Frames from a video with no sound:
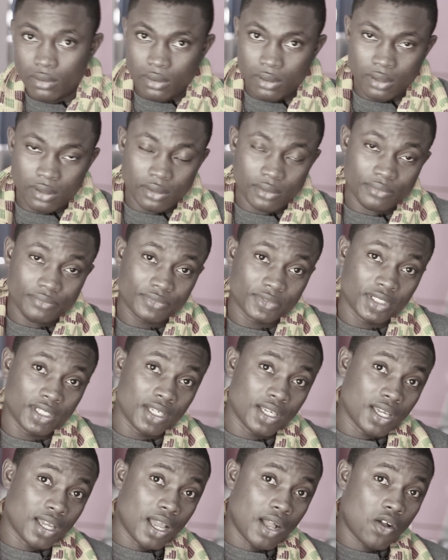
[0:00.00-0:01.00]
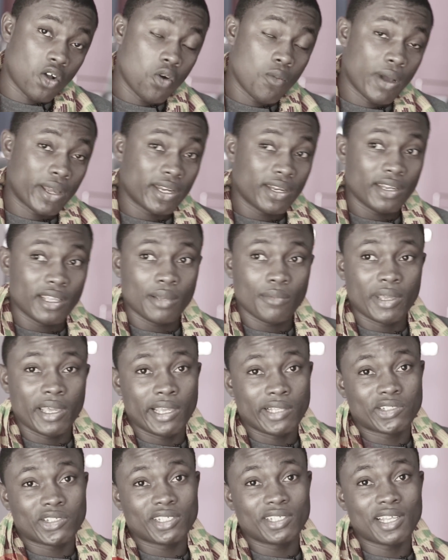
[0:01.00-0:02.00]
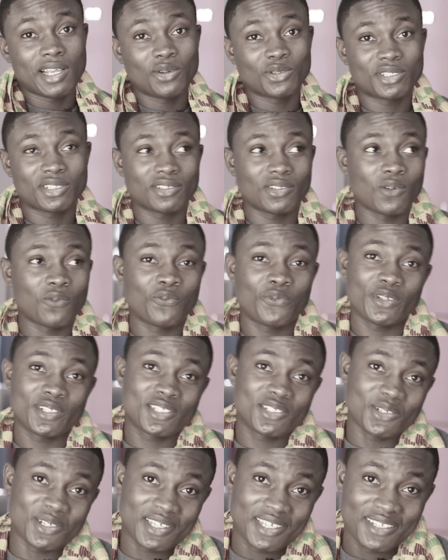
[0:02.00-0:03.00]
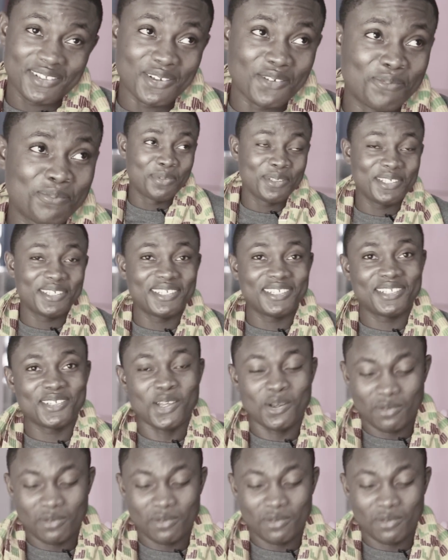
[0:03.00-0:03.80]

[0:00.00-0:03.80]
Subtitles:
I go by the name AJ Nelson, the official king of VA.